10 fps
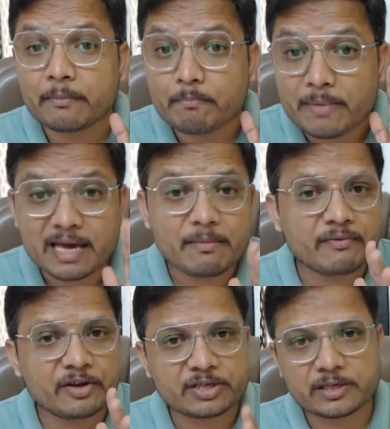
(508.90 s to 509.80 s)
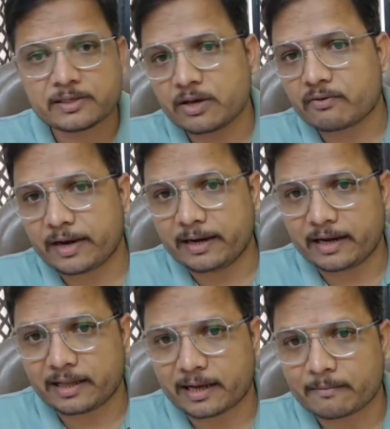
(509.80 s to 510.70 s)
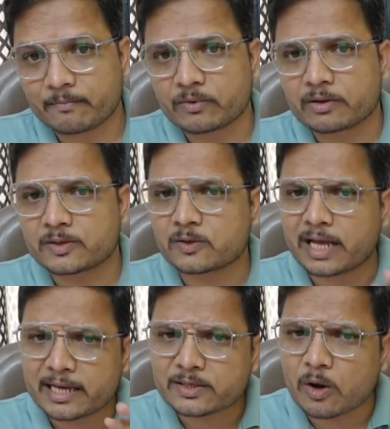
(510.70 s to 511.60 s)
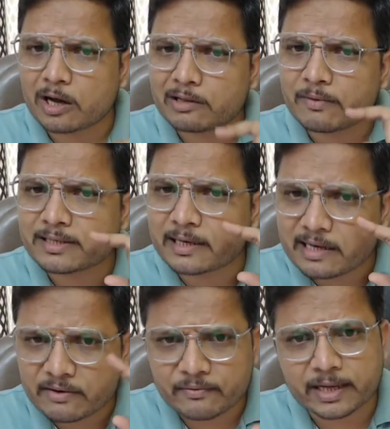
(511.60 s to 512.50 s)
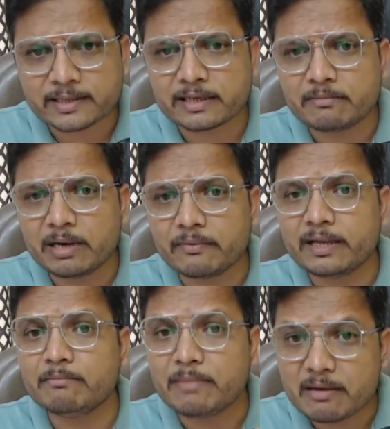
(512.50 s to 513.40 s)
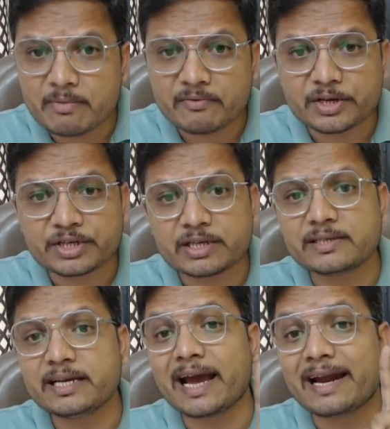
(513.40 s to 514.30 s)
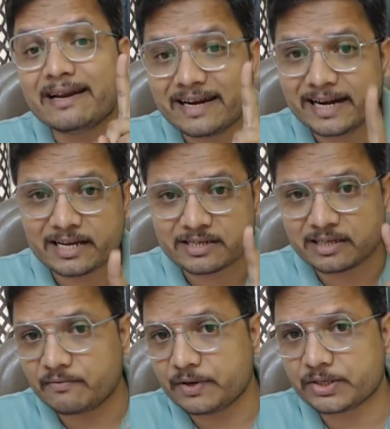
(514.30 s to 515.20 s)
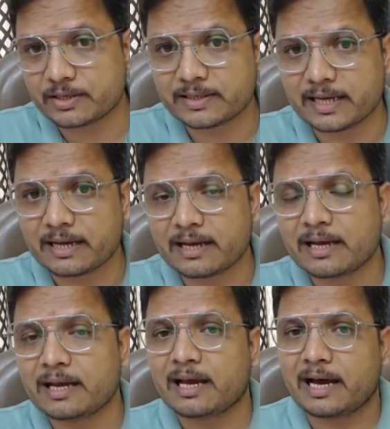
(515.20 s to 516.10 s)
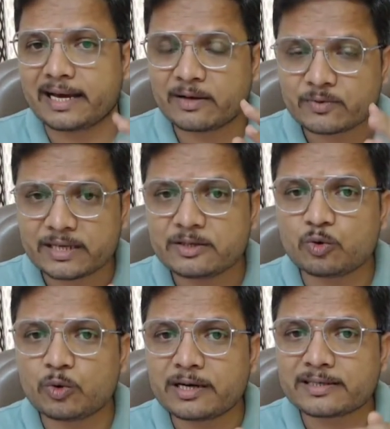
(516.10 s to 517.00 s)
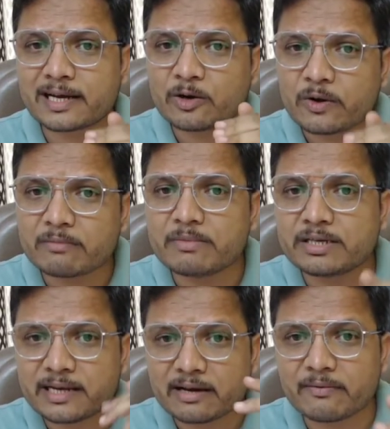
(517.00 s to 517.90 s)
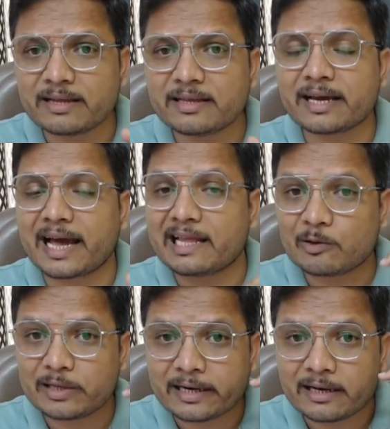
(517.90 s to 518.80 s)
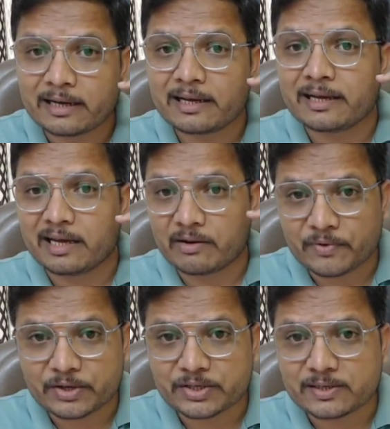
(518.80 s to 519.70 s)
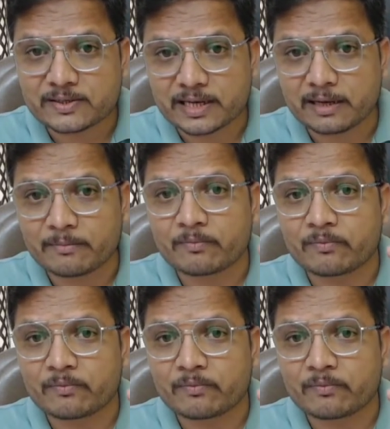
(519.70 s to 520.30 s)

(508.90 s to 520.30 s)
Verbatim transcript: beam efficiency of antenna. So there is always a difference in between beam efficiency and radiation efficiency. I have seen students are doing mistake when they calculate efficiency.